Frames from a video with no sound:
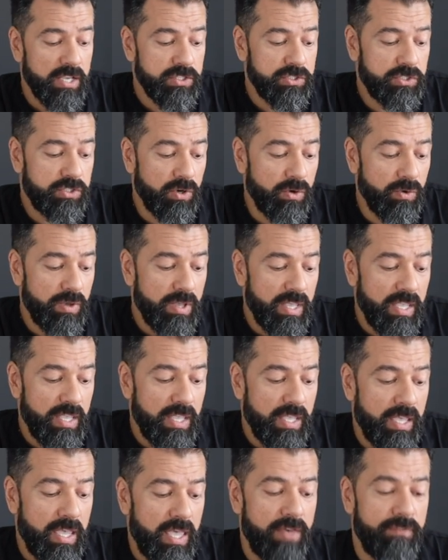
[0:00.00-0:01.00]
So
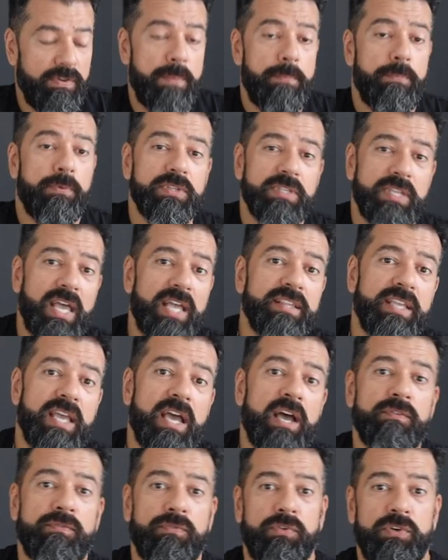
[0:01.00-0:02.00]
if I put that
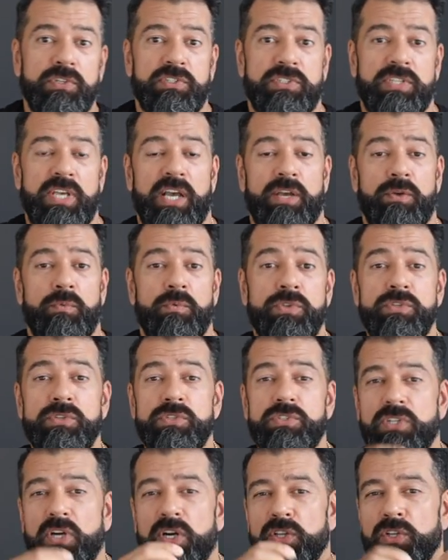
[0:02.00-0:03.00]
down for a second, when you
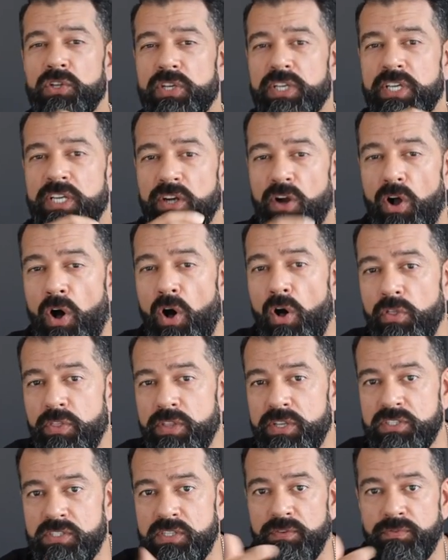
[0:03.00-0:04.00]
start looking at all
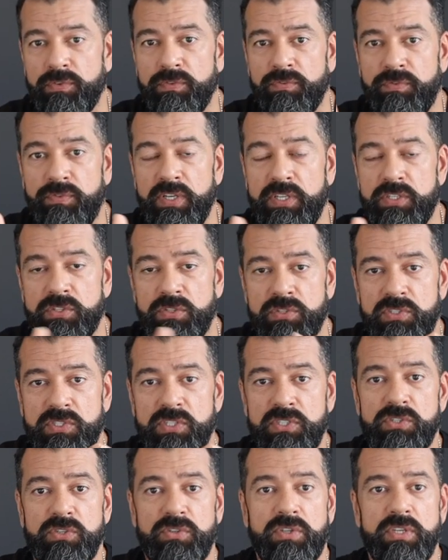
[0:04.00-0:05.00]
these different features,
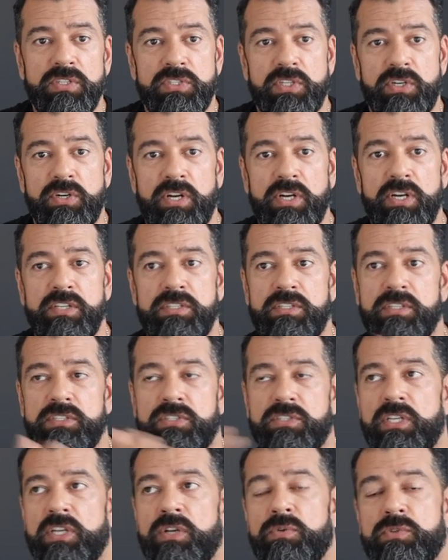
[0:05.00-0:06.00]
these are things that are going to
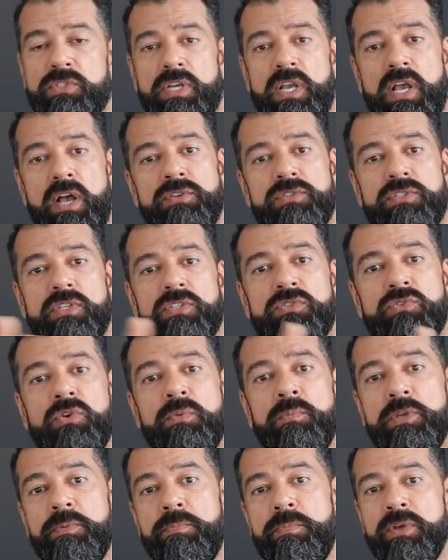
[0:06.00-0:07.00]
distinguish a house that's
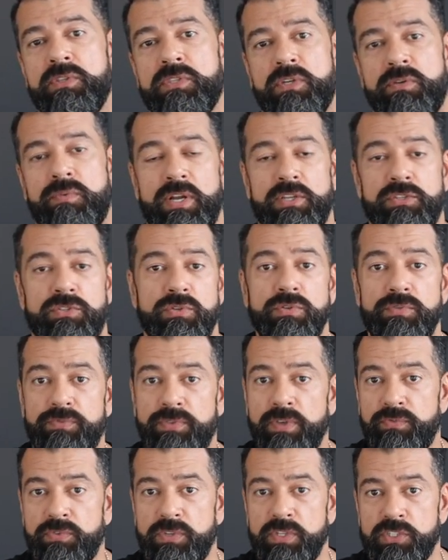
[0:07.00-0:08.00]
normally built at around
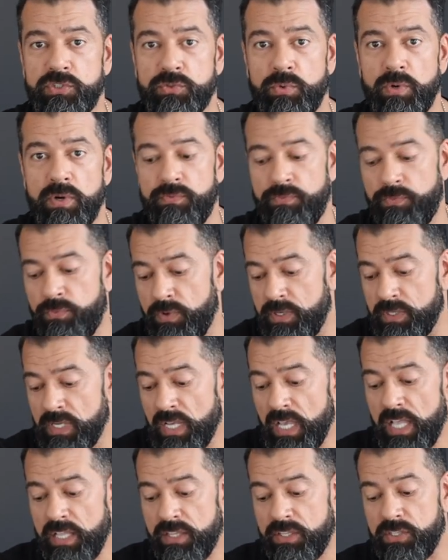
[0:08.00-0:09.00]
$250 a square
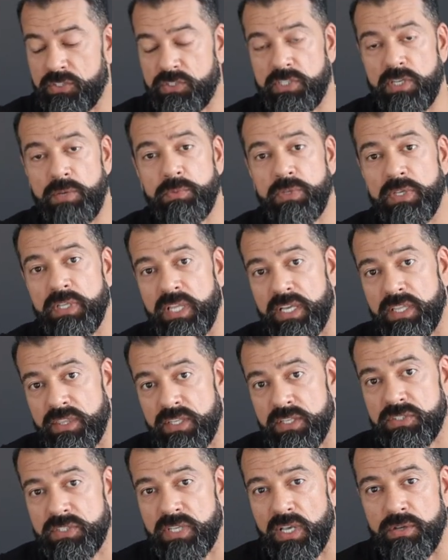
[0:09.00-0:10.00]
foot to something like
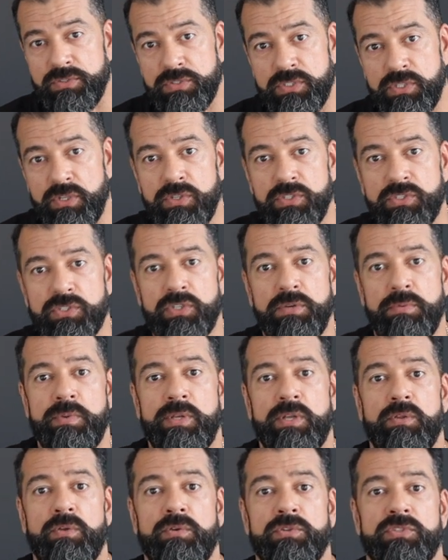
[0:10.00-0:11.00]
this house here. It's going to
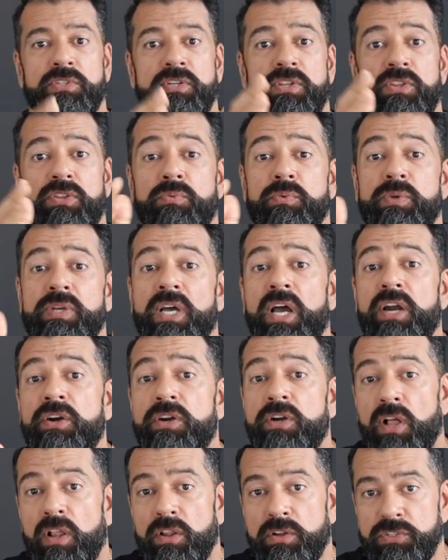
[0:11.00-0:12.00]
be closer to
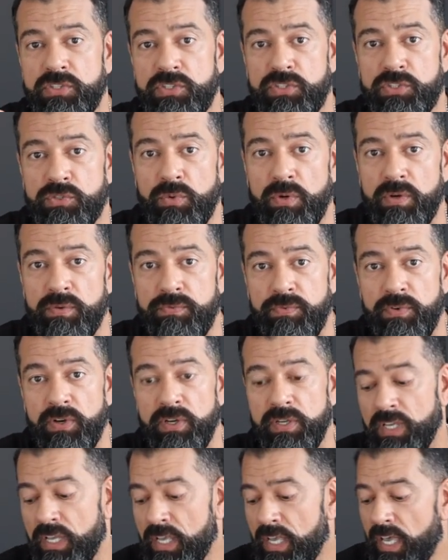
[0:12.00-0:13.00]
$300 a square
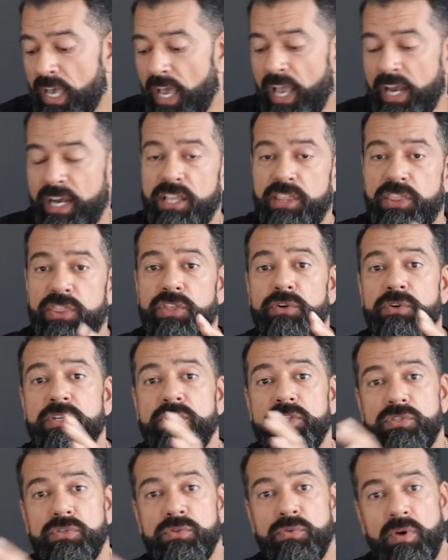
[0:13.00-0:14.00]
foot. And at
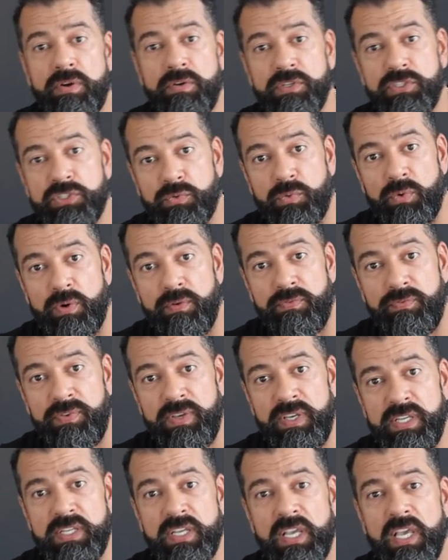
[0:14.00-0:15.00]
3,200 square
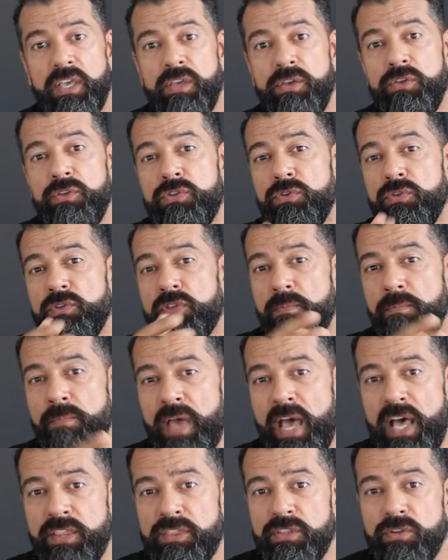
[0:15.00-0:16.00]
feet, you do the
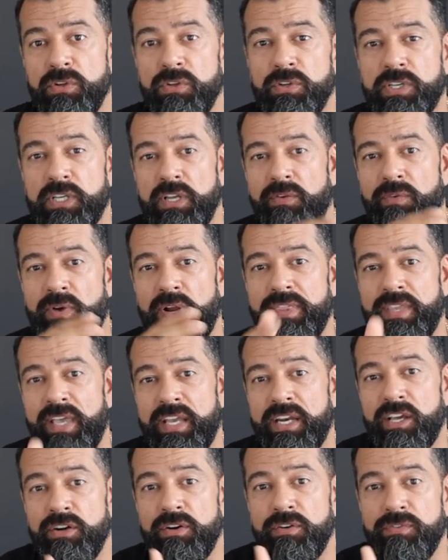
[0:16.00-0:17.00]
math, you're looking at around
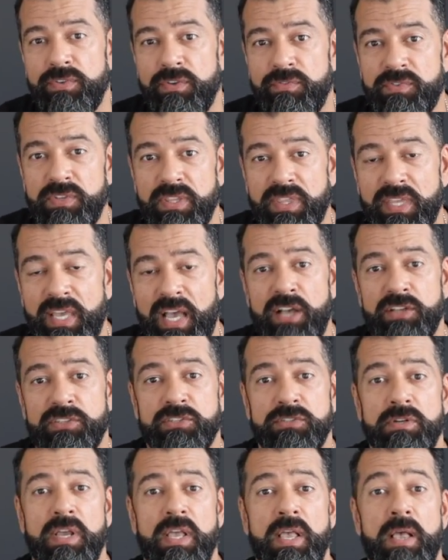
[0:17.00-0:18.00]

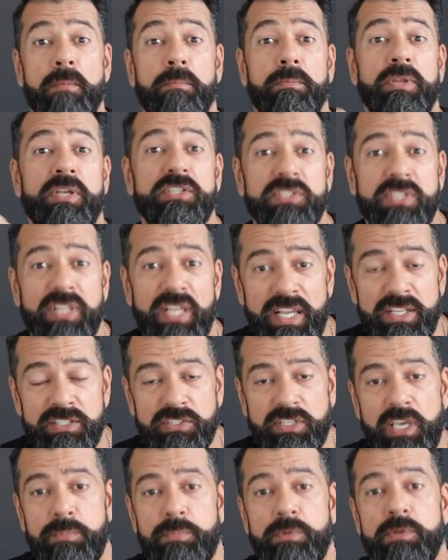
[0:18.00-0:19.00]
$950,000 plus
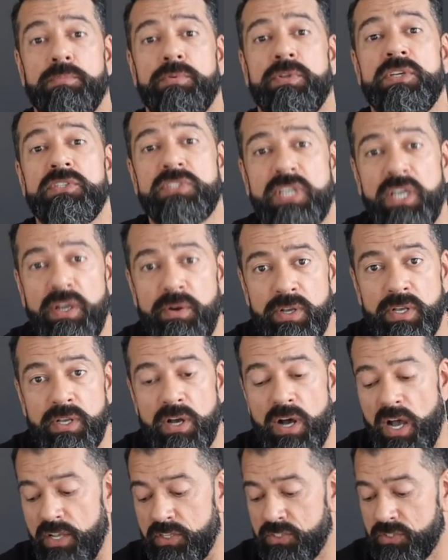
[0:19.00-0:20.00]
landscaping, plus carrying
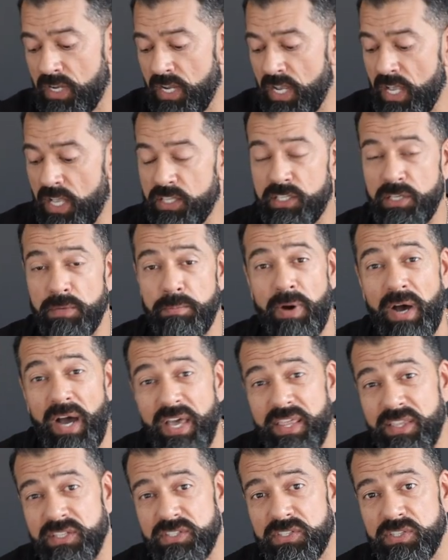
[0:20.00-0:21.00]
costs. To
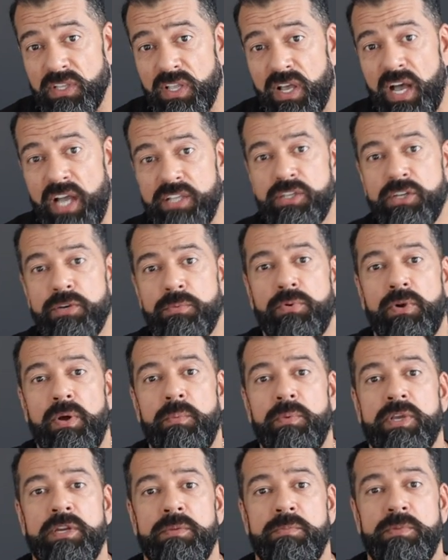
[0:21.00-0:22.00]
buy this lot, you're
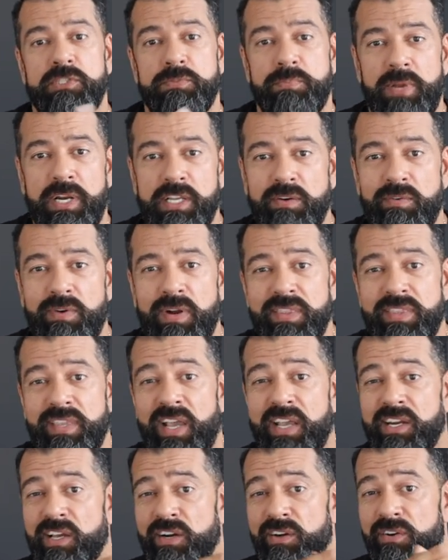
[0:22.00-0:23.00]
probably going to be spending around
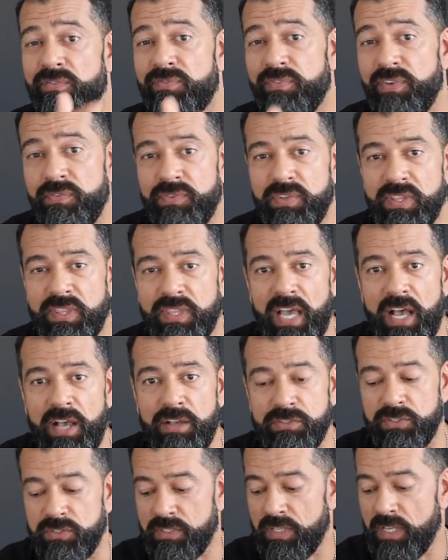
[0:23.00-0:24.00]

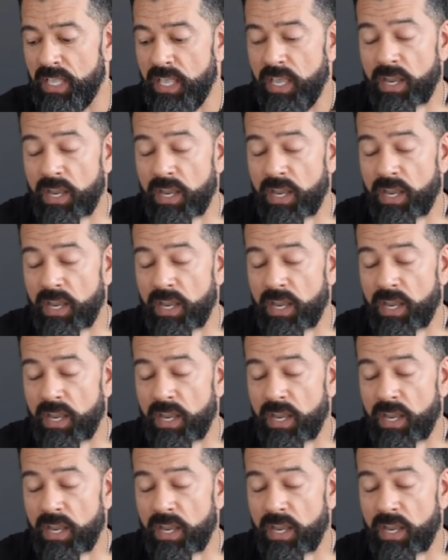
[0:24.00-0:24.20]
$950,000.